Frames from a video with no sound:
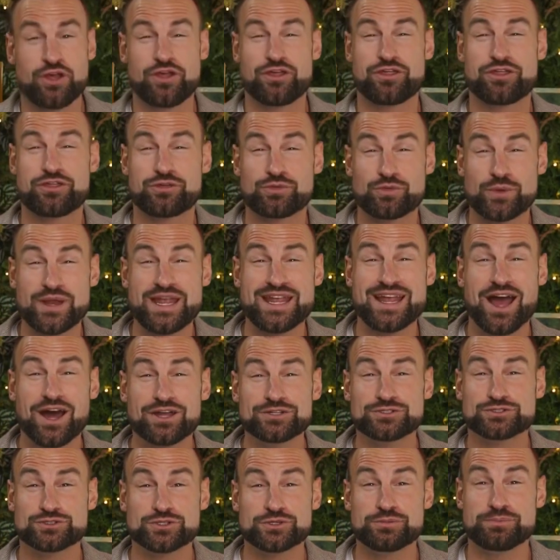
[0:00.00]

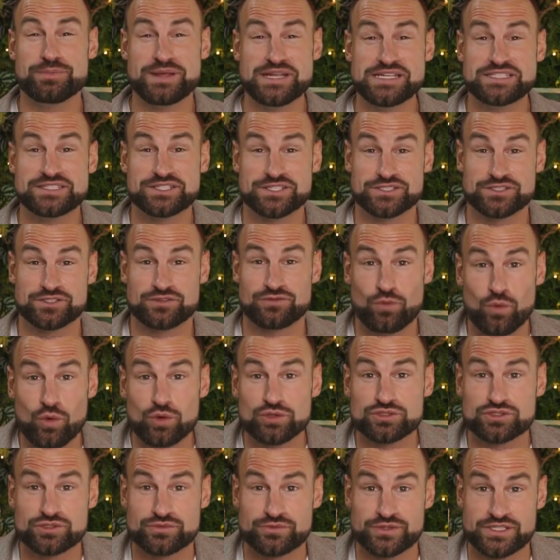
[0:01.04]
300 meters of
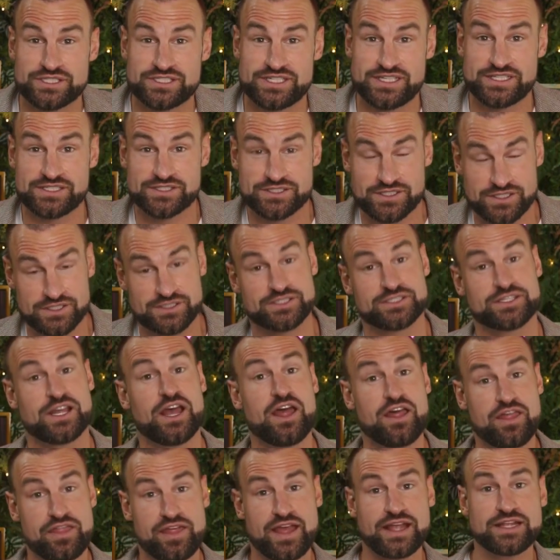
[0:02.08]
water resistance,
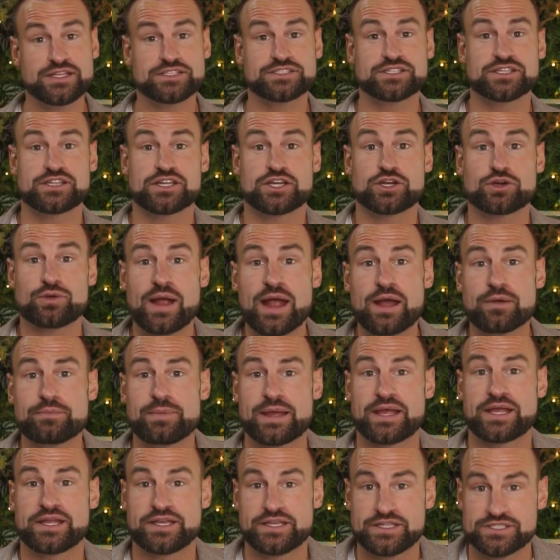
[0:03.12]
thanks to the crown
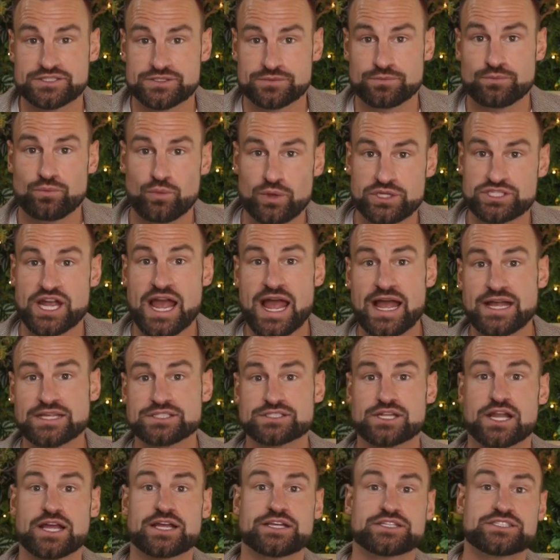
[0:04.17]
mechanism, which acts
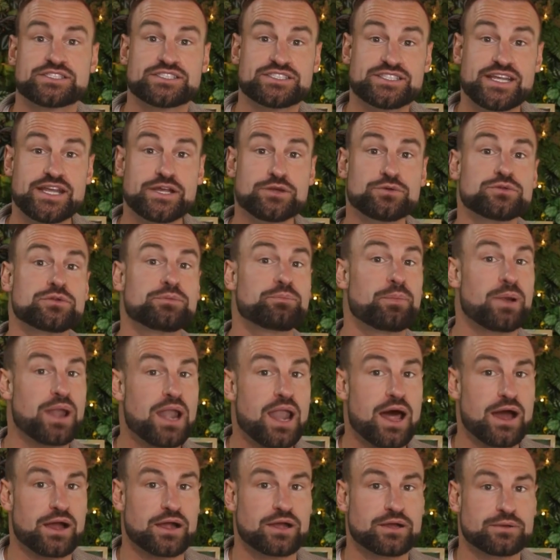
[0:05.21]
like a sealed
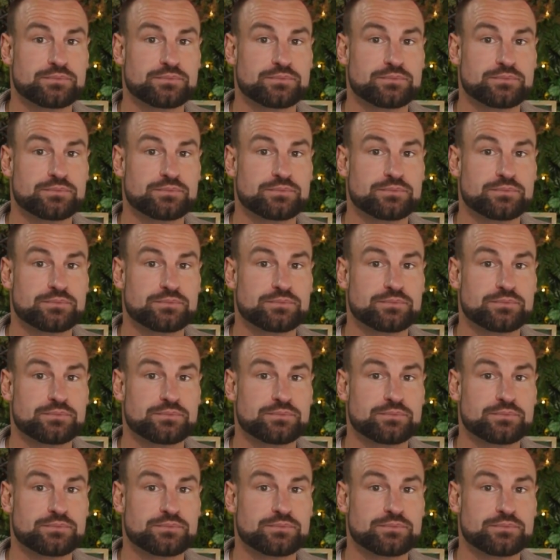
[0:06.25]
plug,